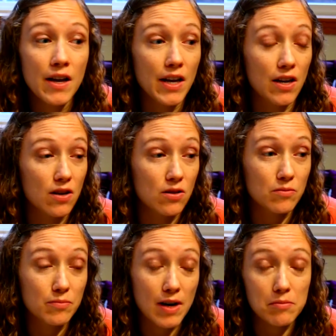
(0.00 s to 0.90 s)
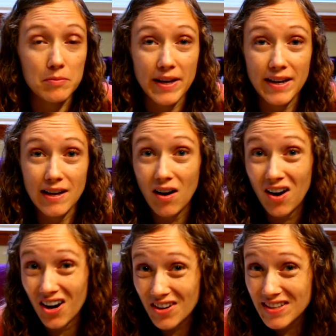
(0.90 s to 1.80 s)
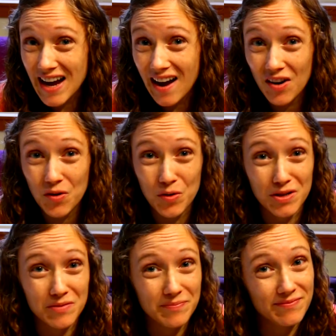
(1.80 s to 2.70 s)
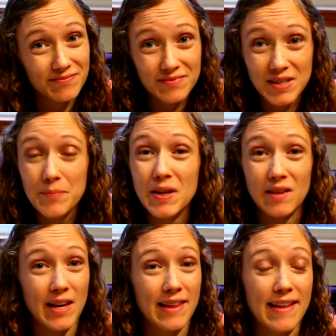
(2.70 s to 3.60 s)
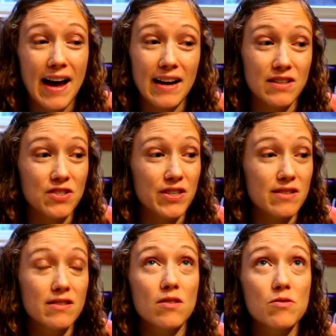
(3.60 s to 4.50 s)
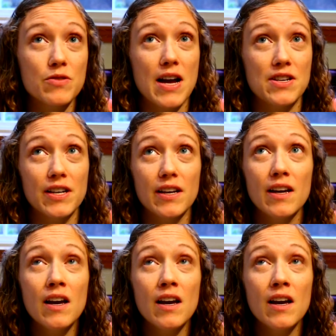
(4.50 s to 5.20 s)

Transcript: you know, probably heart attack or something like that. It's just so tragic,